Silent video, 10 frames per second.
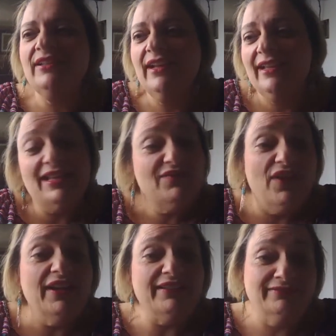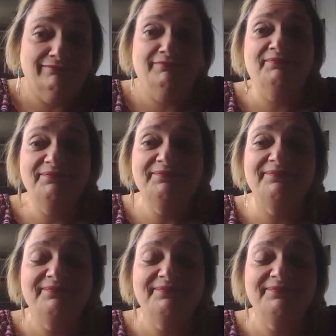And that's fine. Mm-hmm.